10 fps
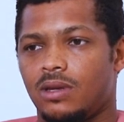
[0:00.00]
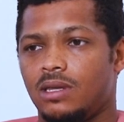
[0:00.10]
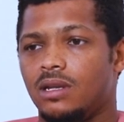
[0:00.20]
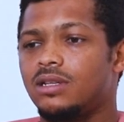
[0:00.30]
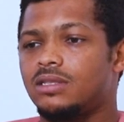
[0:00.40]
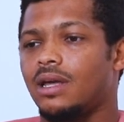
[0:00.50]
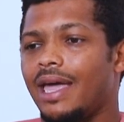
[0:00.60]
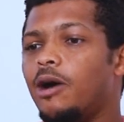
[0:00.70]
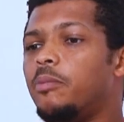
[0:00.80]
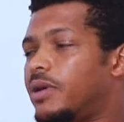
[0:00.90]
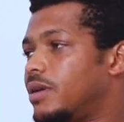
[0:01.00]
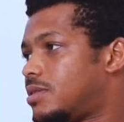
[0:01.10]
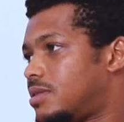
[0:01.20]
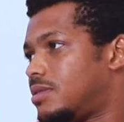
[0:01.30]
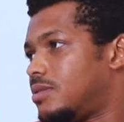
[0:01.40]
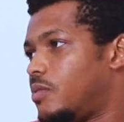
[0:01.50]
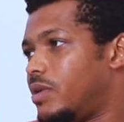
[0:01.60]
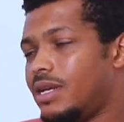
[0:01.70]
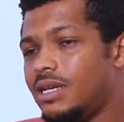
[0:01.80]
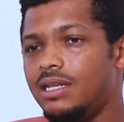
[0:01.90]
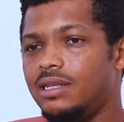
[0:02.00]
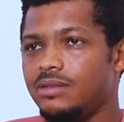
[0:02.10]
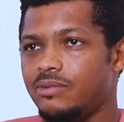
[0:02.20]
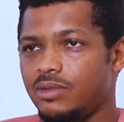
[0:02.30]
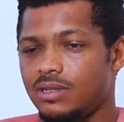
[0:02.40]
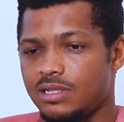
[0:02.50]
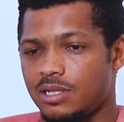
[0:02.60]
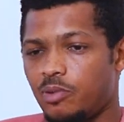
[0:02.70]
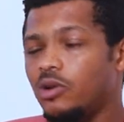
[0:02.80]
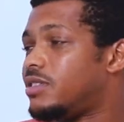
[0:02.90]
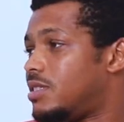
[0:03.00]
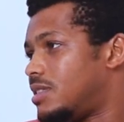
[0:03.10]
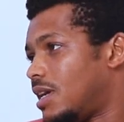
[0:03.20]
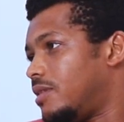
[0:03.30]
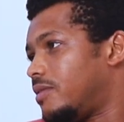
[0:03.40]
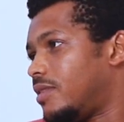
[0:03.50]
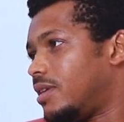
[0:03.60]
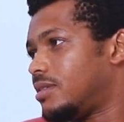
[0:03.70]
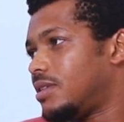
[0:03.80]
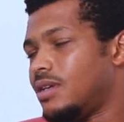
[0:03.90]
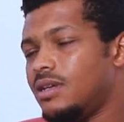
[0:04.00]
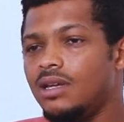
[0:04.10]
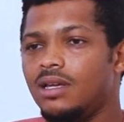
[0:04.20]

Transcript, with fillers: in order to help us, we then need as the policy side of things. Yeah.